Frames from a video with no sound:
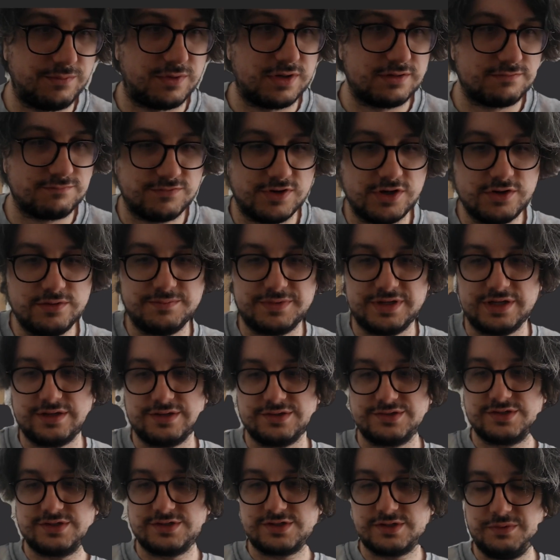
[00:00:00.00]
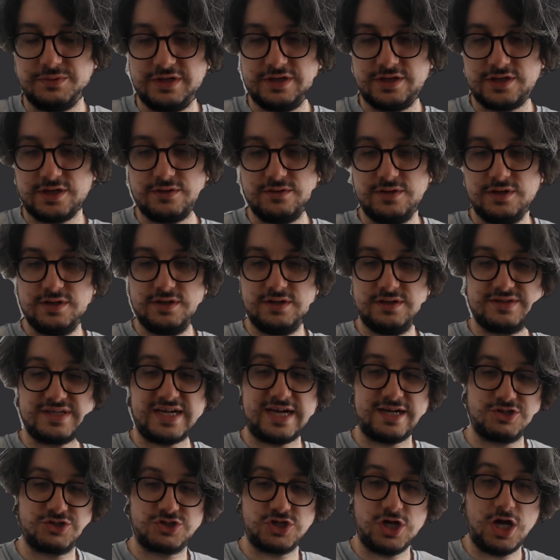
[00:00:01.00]
want Romeos. So we can go
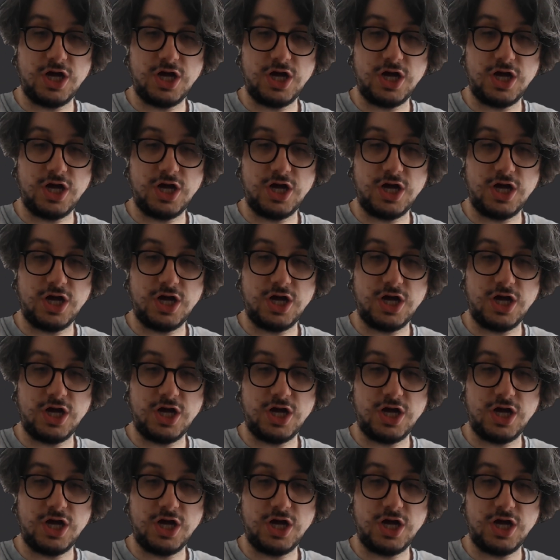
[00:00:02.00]
dash